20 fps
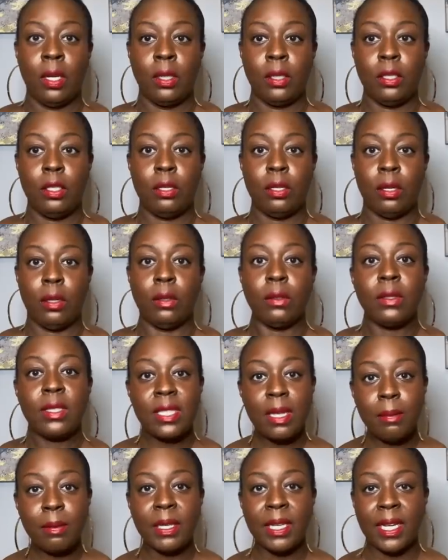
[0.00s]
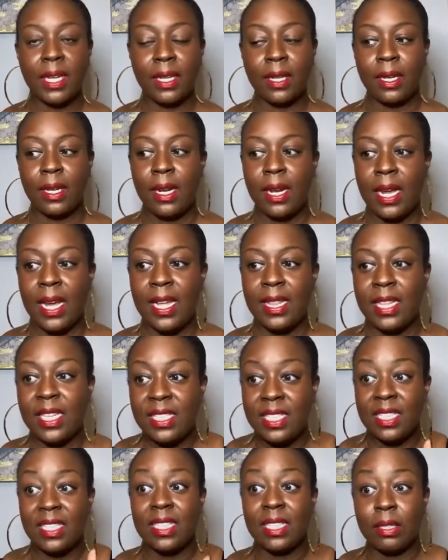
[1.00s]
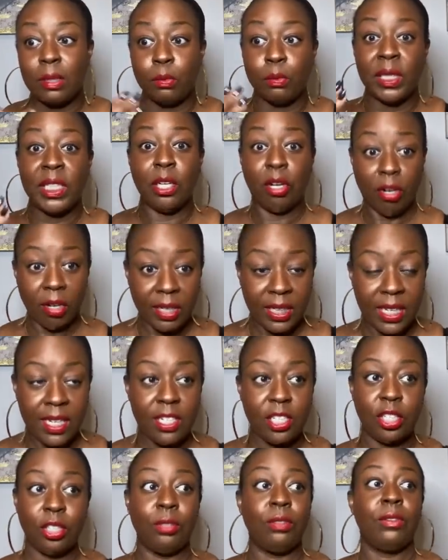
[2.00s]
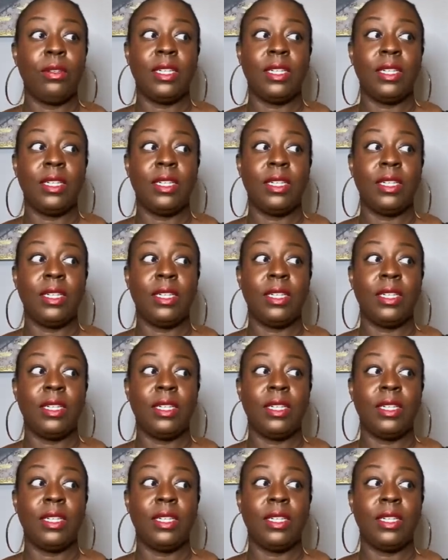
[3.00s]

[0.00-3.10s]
you know, sibling, and this is a recurring issue,